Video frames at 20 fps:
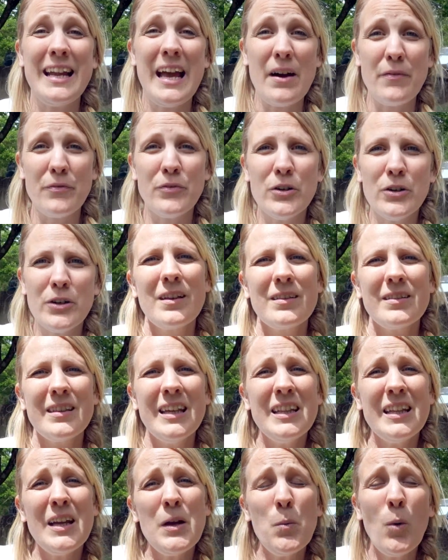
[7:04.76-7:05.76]
effort,
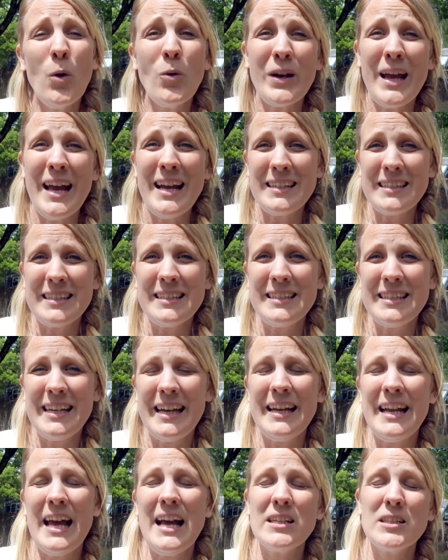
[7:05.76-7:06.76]
then they won't
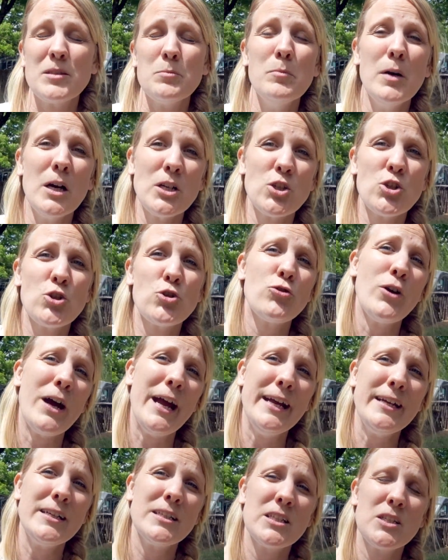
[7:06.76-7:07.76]
hesitate as much
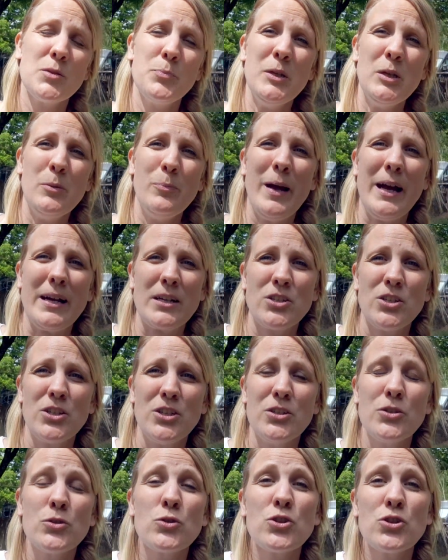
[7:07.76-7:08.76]
trying to speak back to you.